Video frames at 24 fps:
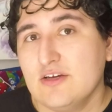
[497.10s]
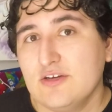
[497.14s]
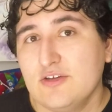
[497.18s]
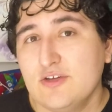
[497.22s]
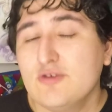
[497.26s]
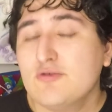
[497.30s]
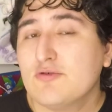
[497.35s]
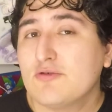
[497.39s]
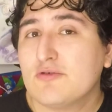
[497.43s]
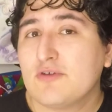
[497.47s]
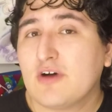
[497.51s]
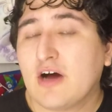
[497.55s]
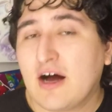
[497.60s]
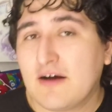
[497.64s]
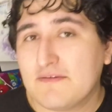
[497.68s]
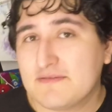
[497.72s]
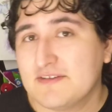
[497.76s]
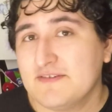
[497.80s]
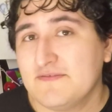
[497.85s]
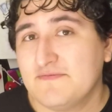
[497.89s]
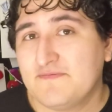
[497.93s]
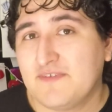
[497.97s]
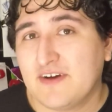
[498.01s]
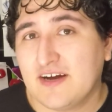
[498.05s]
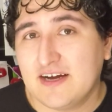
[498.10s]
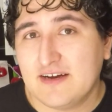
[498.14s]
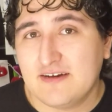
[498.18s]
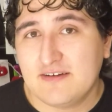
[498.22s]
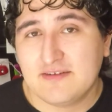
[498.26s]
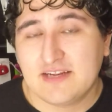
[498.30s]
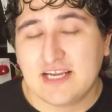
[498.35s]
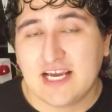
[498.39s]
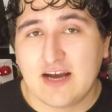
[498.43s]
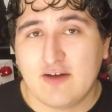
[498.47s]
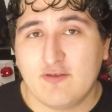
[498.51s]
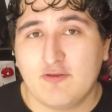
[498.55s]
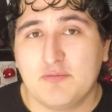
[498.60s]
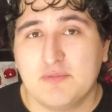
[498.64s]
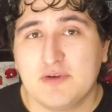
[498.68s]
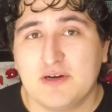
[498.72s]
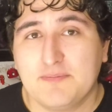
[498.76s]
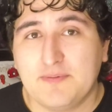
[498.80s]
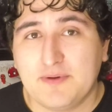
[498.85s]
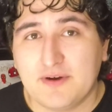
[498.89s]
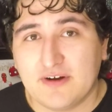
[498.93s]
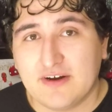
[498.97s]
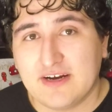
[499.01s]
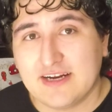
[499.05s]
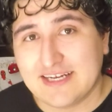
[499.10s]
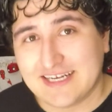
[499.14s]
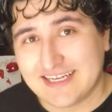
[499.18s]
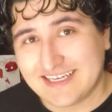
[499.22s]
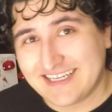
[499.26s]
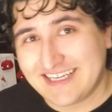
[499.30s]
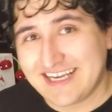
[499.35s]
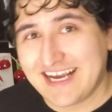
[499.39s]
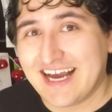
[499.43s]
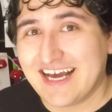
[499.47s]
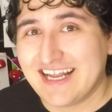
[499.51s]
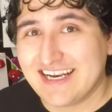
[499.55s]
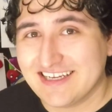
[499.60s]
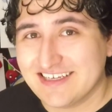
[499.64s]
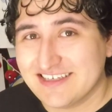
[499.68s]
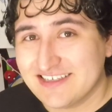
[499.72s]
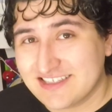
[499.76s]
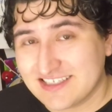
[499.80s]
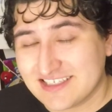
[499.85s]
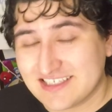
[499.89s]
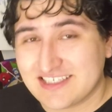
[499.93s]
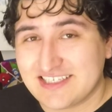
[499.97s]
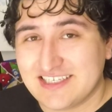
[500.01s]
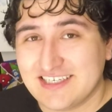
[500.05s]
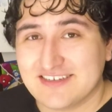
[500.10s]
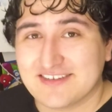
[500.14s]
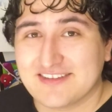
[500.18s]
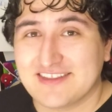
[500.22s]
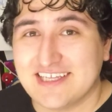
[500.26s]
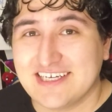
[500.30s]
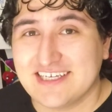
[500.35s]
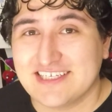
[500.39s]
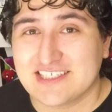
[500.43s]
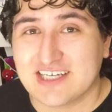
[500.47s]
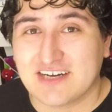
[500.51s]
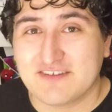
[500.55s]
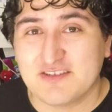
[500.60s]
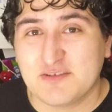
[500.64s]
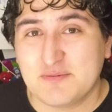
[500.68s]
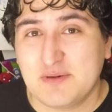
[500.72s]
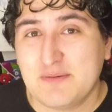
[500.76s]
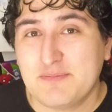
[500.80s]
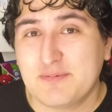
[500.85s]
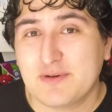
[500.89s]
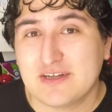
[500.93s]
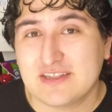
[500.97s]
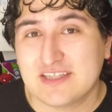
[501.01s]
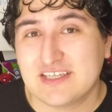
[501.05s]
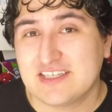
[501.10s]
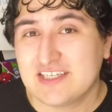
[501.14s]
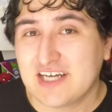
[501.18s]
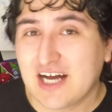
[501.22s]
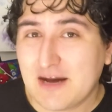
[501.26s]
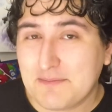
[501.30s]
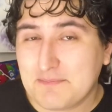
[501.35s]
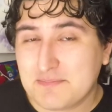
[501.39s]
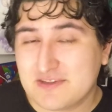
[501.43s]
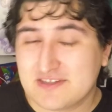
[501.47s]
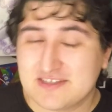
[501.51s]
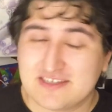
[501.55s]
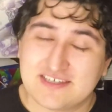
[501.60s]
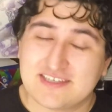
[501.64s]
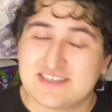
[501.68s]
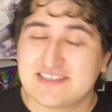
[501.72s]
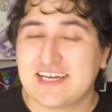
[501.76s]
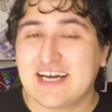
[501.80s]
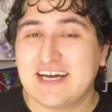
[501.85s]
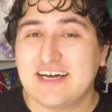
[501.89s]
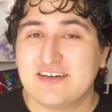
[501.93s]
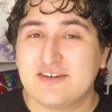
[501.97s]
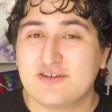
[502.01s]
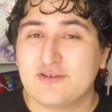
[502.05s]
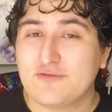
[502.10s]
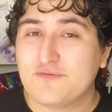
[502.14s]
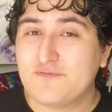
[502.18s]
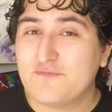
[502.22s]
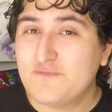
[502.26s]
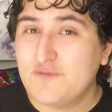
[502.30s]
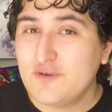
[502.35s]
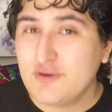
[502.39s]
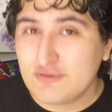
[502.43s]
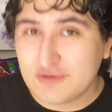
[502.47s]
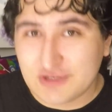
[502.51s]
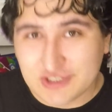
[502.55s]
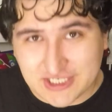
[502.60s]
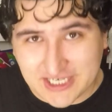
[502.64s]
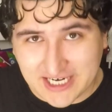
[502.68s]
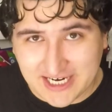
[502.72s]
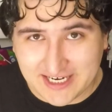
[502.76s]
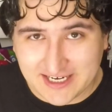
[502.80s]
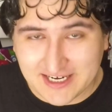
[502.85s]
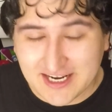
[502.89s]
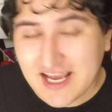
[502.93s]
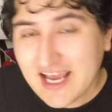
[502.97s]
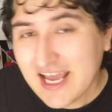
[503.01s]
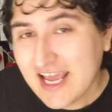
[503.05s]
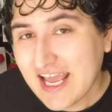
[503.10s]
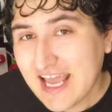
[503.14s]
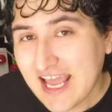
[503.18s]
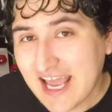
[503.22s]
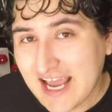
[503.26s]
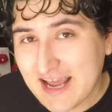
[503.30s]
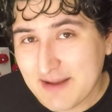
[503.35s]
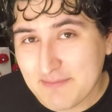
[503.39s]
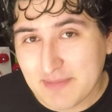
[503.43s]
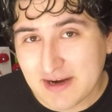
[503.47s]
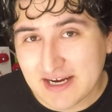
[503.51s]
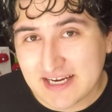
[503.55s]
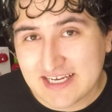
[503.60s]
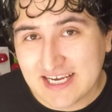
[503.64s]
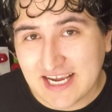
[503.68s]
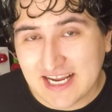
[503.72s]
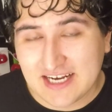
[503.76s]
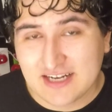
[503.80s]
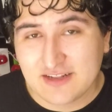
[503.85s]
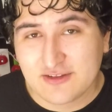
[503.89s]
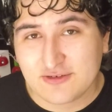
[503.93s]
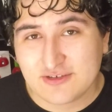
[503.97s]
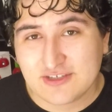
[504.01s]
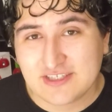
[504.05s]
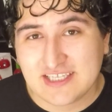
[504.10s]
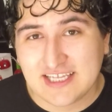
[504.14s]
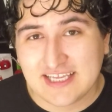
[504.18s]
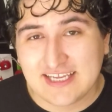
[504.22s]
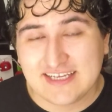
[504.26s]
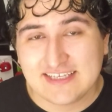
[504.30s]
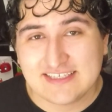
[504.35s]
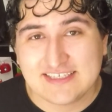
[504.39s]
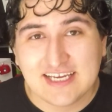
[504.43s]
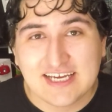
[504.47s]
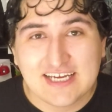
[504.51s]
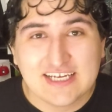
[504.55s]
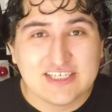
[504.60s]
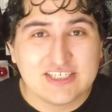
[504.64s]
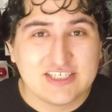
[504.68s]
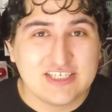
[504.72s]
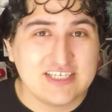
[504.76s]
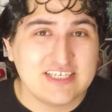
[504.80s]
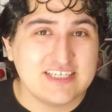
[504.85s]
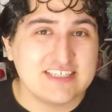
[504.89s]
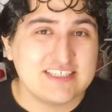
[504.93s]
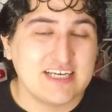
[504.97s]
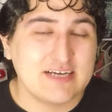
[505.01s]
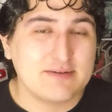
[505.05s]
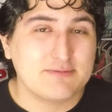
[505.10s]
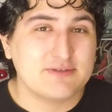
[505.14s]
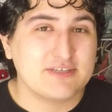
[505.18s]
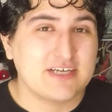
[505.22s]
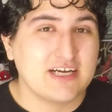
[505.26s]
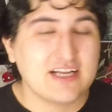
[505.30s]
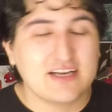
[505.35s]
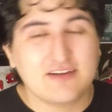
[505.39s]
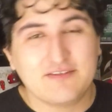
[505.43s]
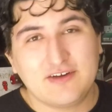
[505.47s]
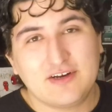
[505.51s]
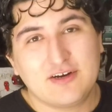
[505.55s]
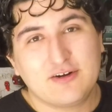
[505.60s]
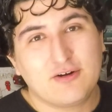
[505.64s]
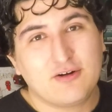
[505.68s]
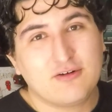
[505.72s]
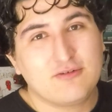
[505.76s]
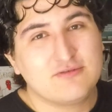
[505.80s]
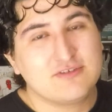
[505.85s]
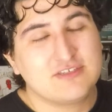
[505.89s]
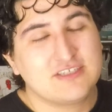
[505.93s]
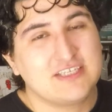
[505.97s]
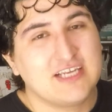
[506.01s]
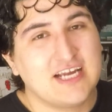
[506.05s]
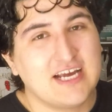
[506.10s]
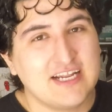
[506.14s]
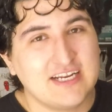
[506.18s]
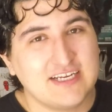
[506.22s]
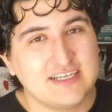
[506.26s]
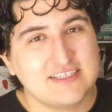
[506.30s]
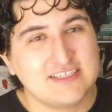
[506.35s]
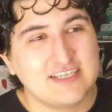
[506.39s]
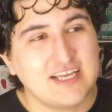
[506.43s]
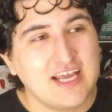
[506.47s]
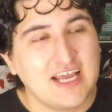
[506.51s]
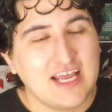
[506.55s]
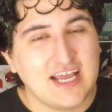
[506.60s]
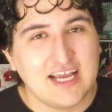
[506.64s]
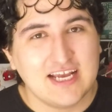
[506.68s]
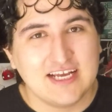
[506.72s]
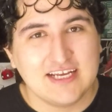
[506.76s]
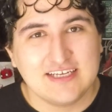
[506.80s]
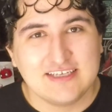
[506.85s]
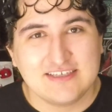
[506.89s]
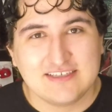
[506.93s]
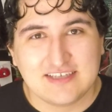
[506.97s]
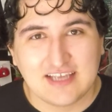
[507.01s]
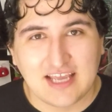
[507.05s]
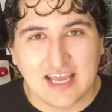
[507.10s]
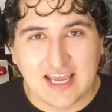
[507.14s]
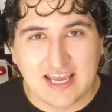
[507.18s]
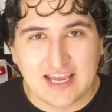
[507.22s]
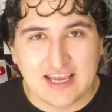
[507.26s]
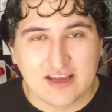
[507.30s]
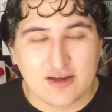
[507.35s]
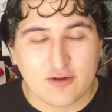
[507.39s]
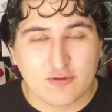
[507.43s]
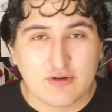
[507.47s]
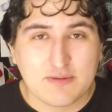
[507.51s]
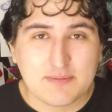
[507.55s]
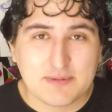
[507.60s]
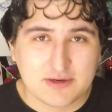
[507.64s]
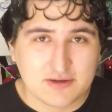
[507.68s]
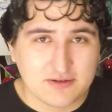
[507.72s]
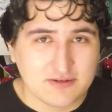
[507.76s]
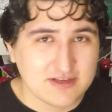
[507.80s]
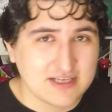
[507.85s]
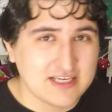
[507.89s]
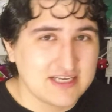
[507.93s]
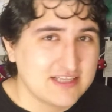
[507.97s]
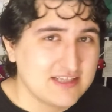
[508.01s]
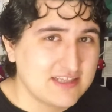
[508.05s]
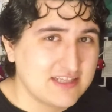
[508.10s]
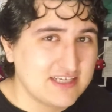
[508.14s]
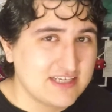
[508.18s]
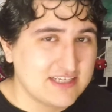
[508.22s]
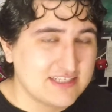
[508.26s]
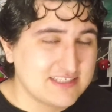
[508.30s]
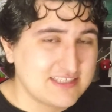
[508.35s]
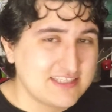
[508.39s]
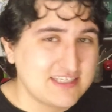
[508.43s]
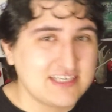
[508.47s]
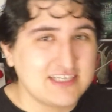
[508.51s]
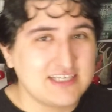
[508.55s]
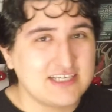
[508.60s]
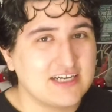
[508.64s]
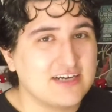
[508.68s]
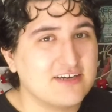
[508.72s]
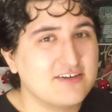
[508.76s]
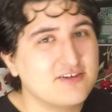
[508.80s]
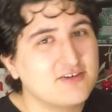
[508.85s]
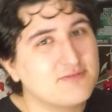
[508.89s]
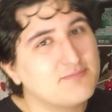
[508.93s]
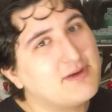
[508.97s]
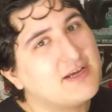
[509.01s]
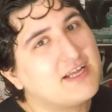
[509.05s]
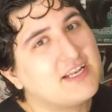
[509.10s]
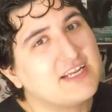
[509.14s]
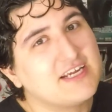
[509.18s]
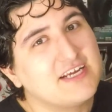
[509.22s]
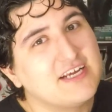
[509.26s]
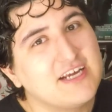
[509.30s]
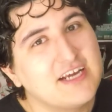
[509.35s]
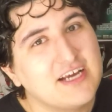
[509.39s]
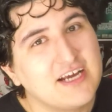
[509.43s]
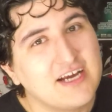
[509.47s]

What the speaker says: You will often find Catwoman appearing at galas to steal things off the people at the top of the societal food chain. And by gaining those things, she is able to elevate her own status as a criminal in the seedy underbelly